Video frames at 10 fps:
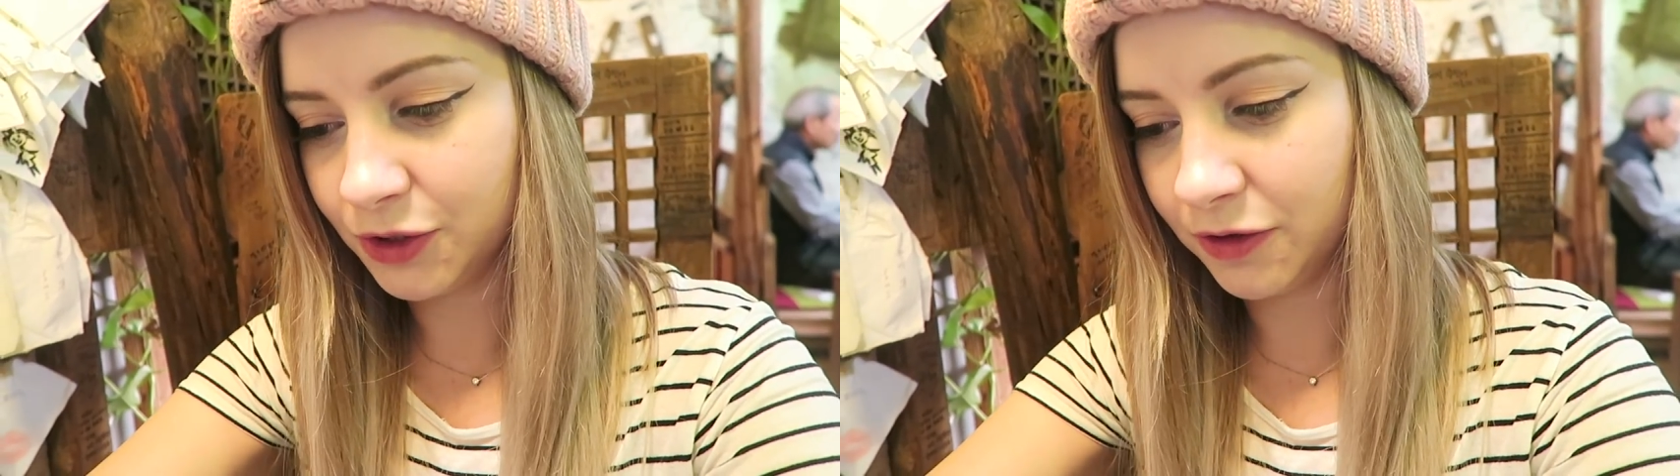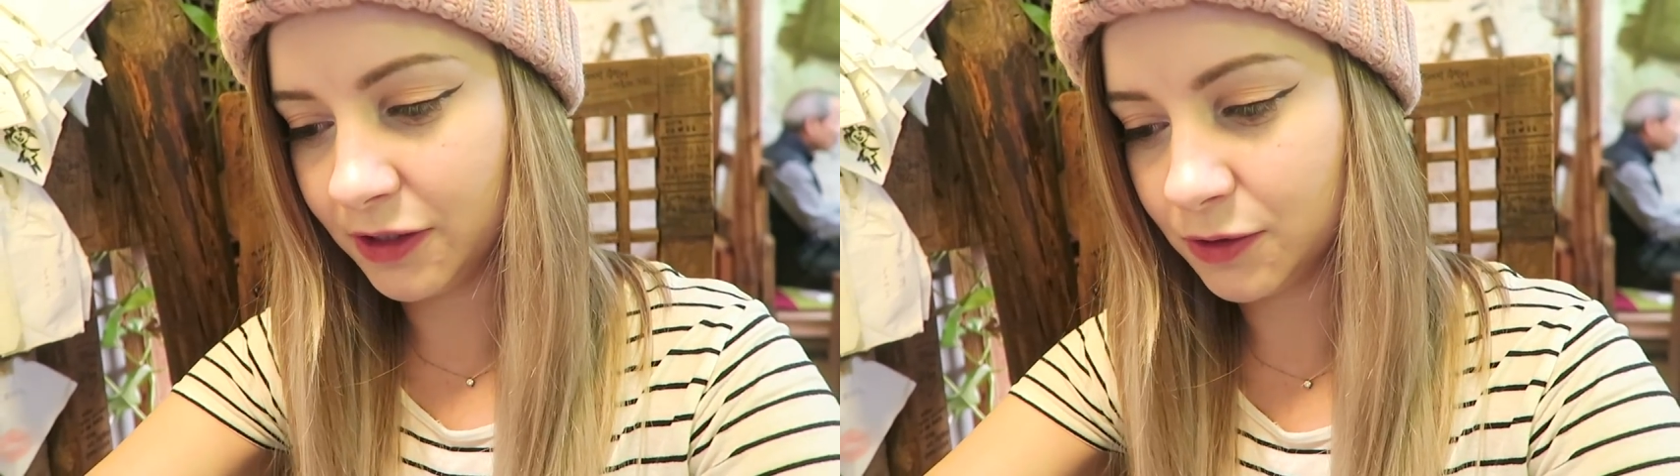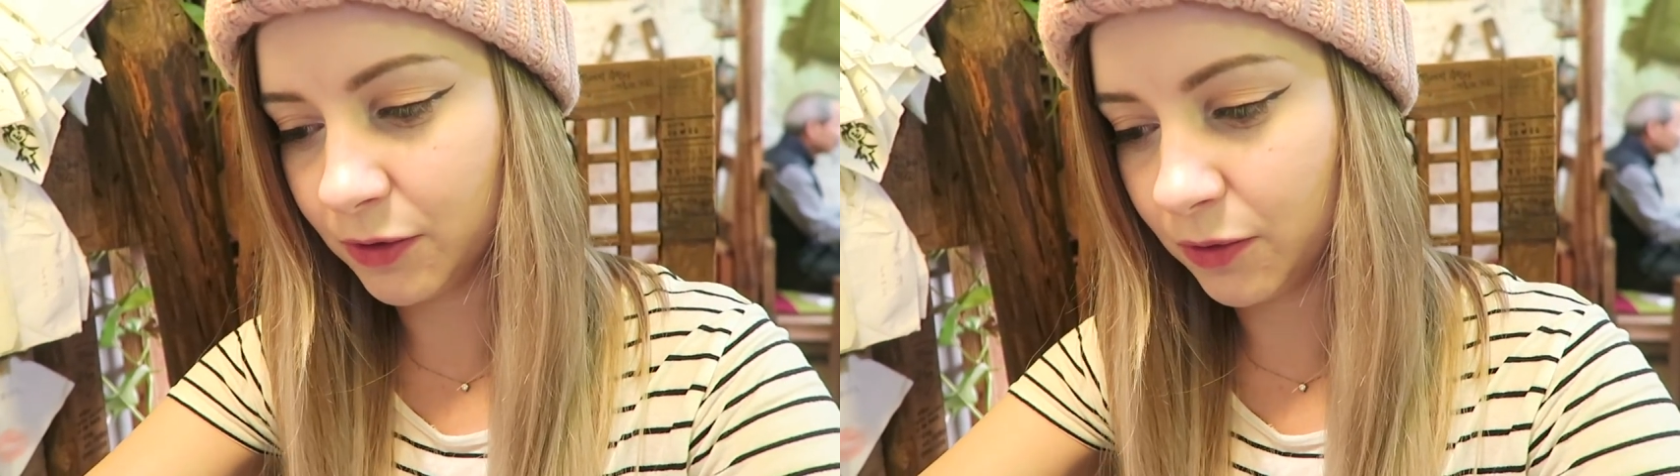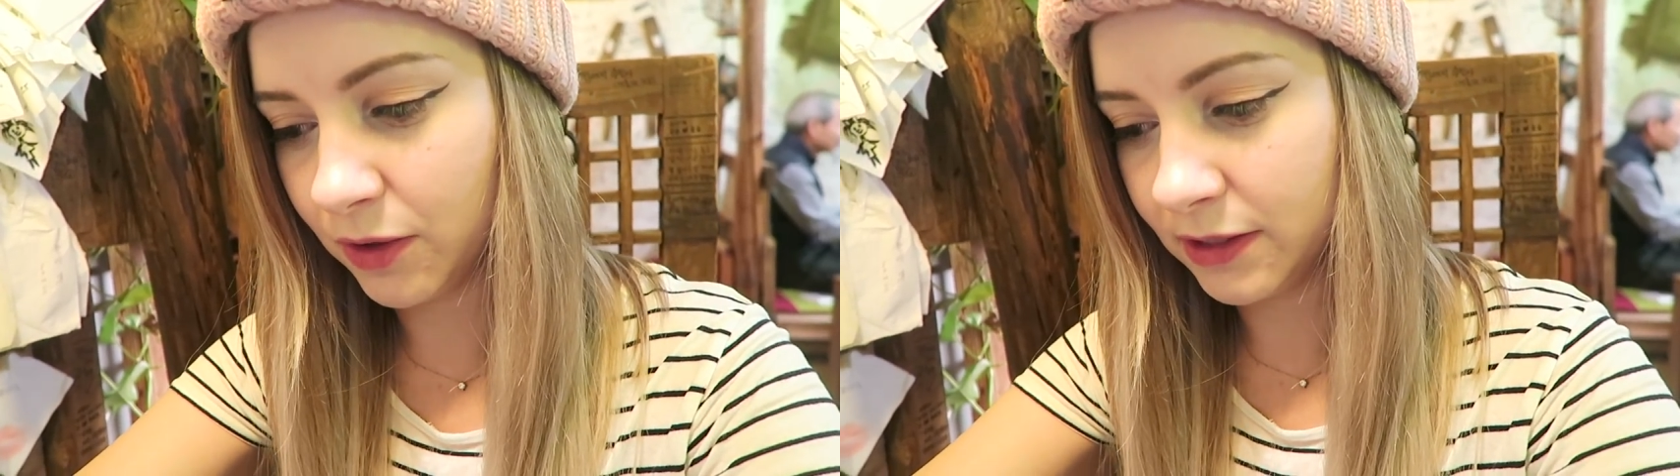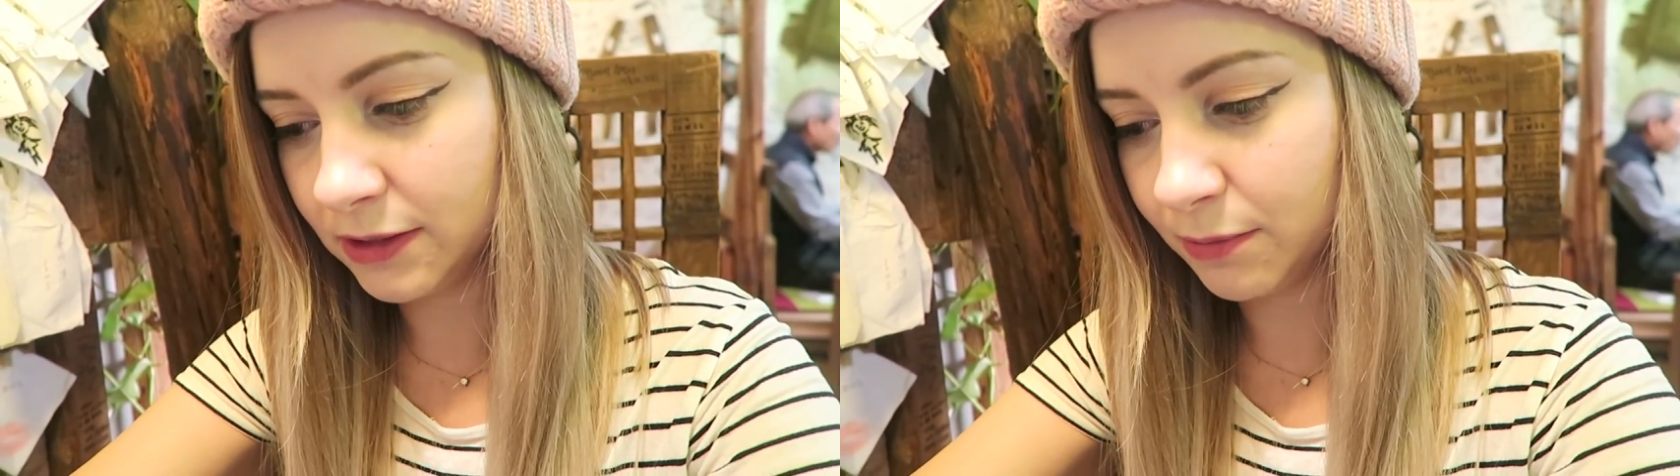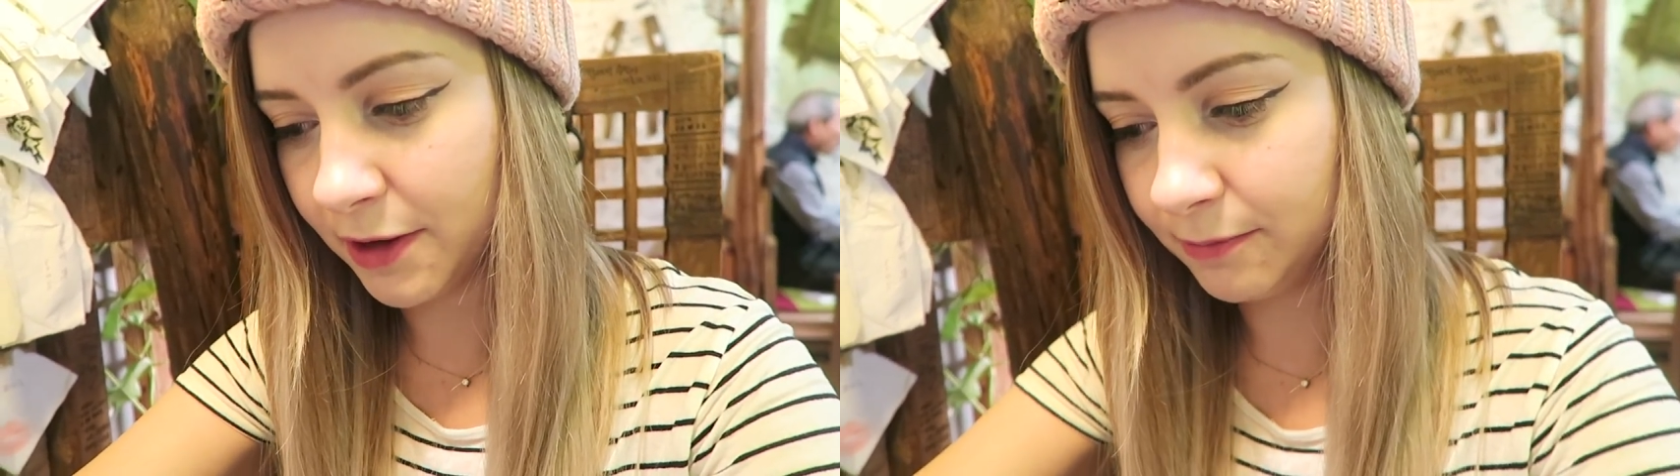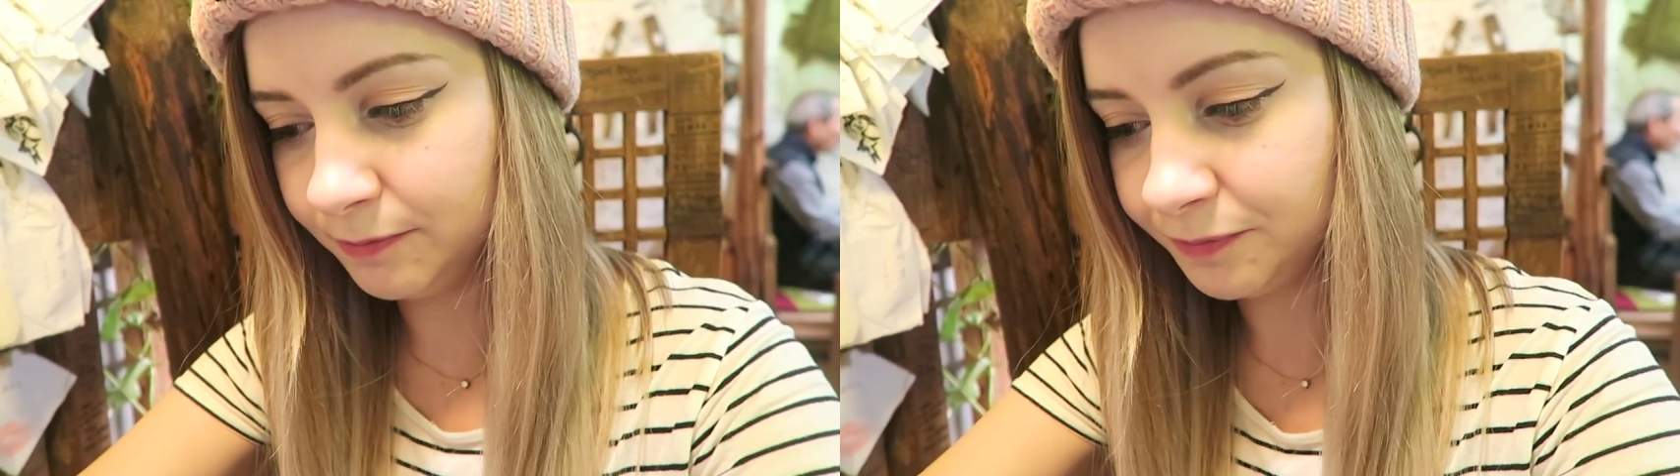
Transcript: sure that's what it was, but